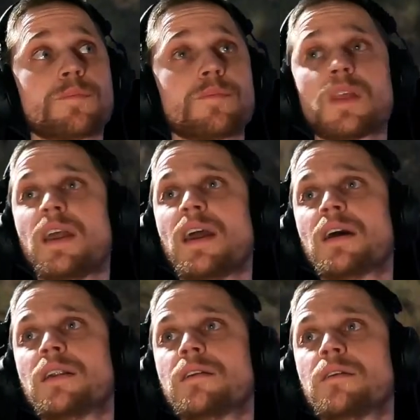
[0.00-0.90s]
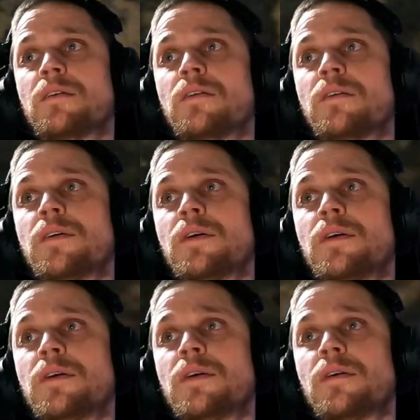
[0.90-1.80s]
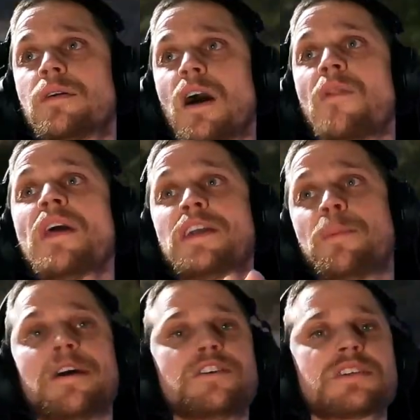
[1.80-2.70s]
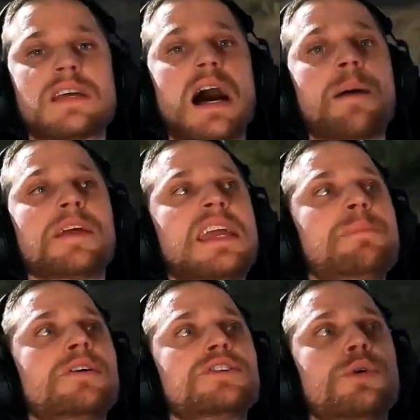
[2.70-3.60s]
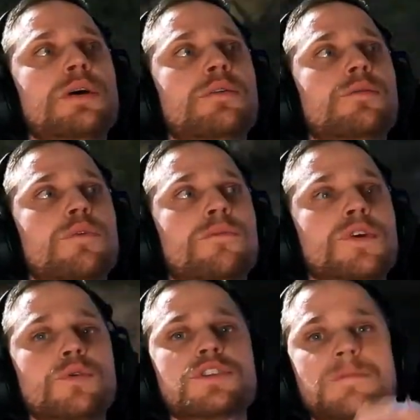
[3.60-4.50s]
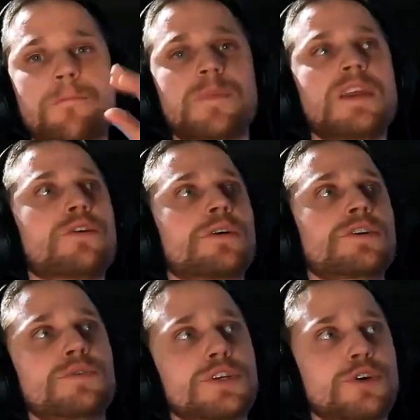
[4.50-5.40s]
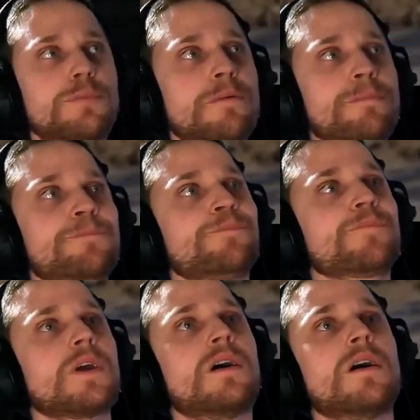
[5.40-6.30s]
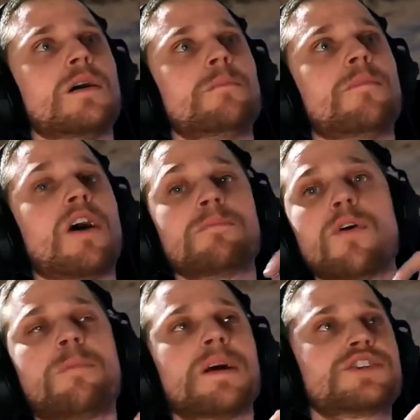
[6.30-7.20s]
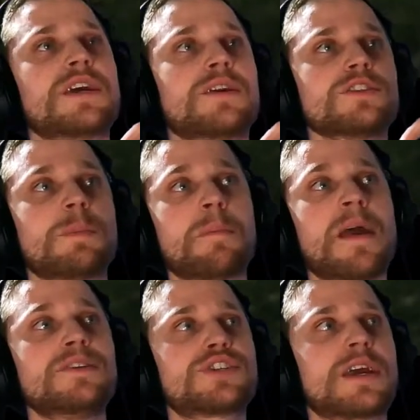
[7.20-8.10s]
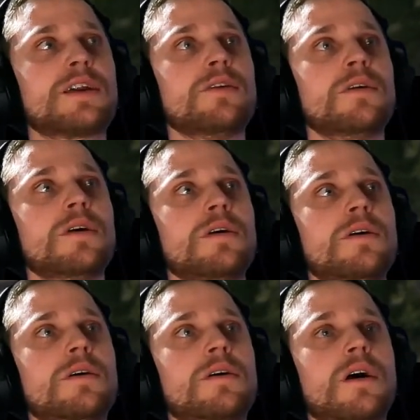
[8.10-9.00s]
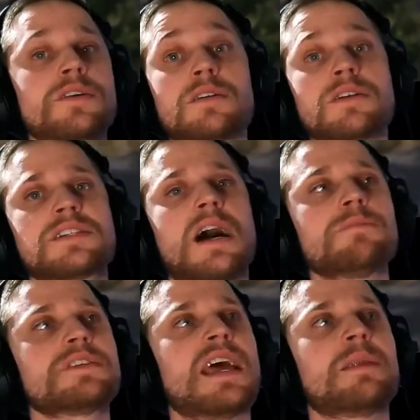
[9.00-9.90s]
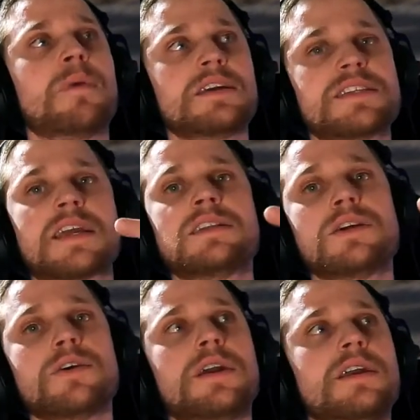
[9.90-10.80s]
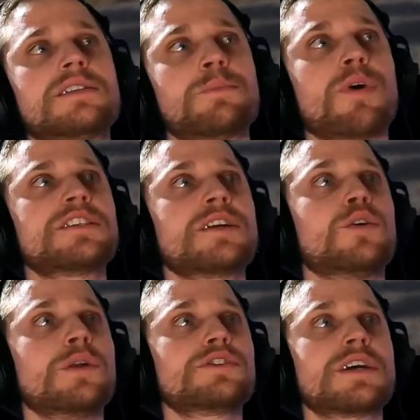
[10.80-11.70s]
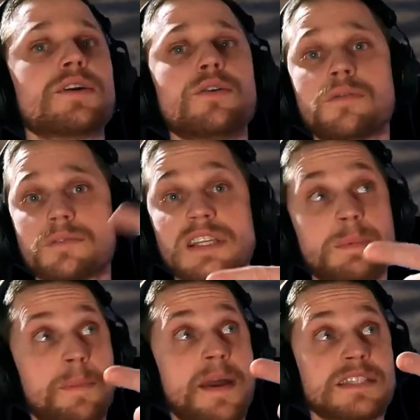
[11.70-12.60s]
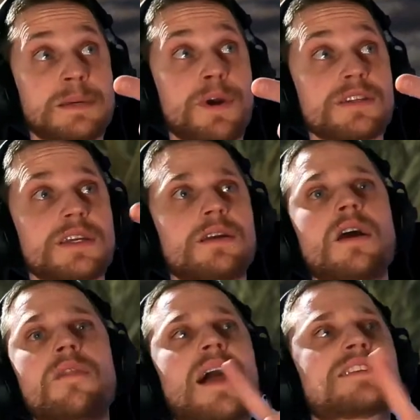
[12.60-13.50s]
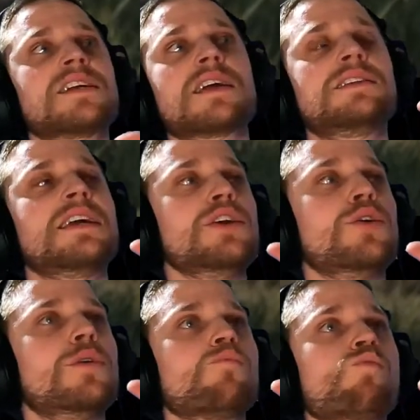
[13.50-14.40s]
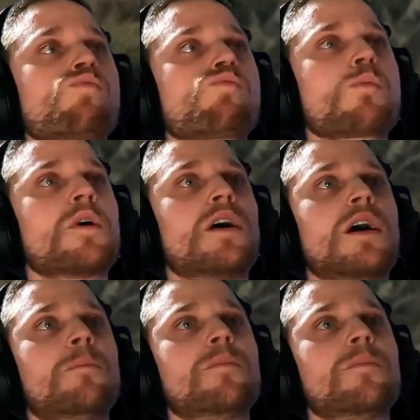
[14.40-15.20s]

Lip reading: And thank you, Bears. I'm going to keep on doing reviews here on YouTube, on both my channels, on my main channel, Douglas Thompson, and my secondary sim racing only channel, Sleepy Pants Sim Racing. That's going to continue. I'm